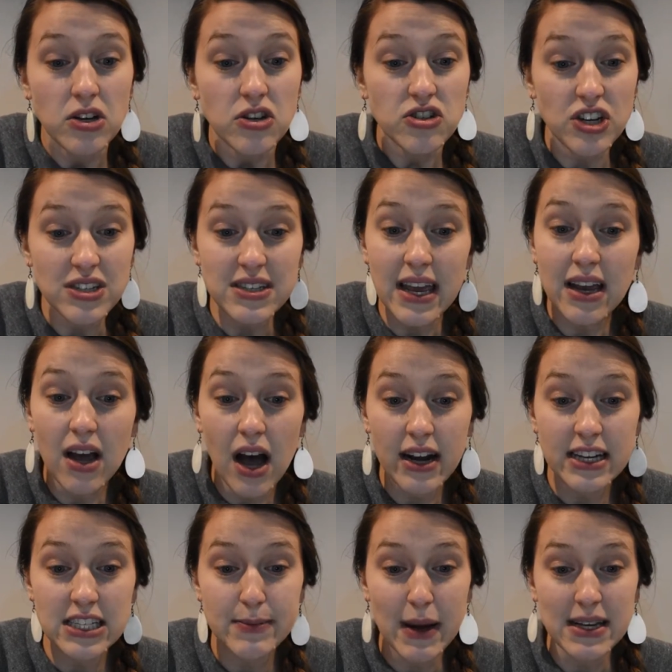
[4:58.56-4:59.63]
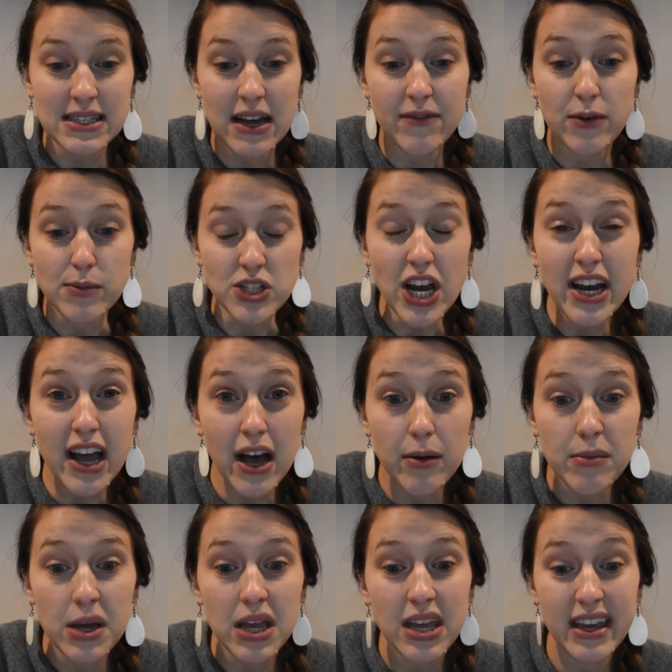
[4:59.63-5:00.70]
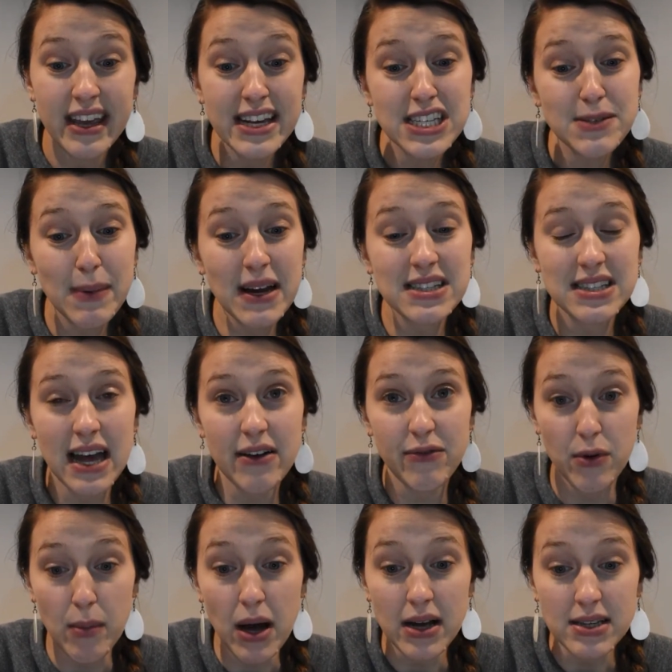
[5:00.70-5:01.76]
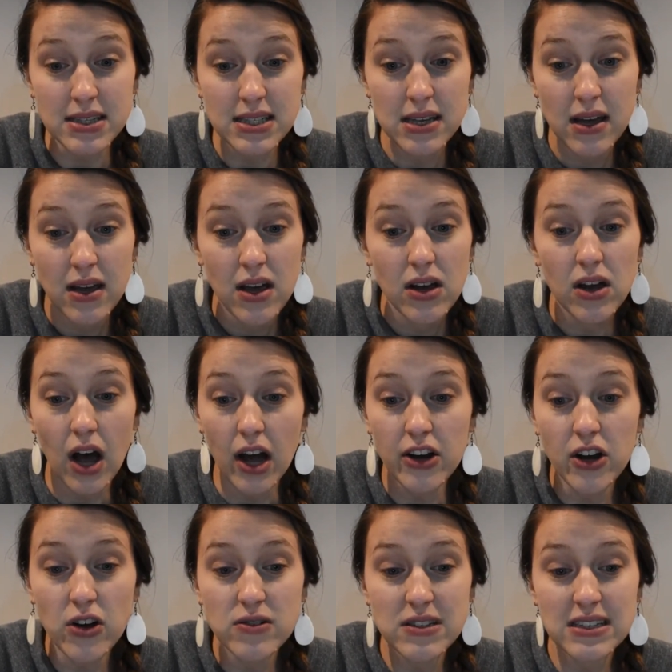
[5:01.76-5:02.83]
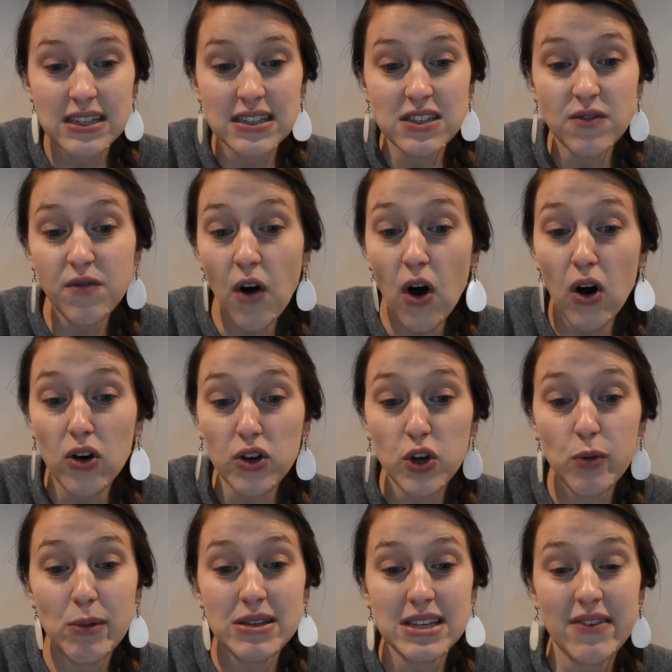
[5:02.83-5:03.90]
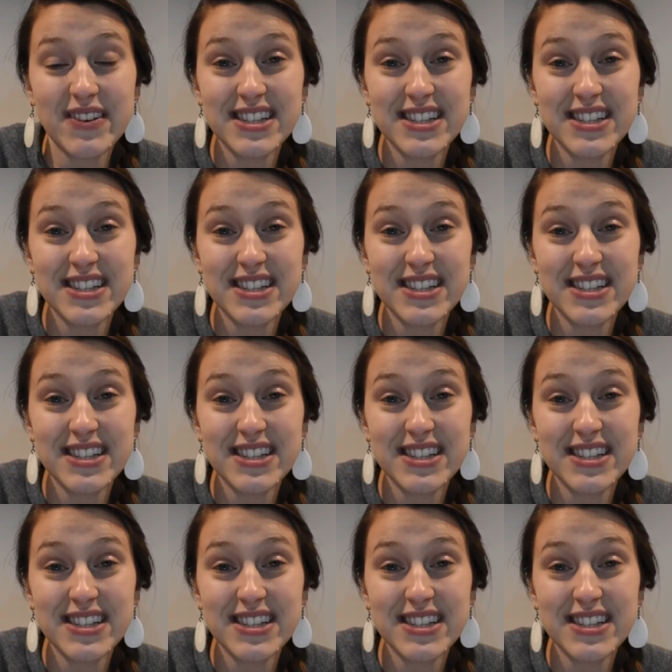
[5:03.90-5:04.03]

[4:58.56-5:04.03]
Just like God expects that from Shechem, he expects that from us. God knows that since the fall, humans have a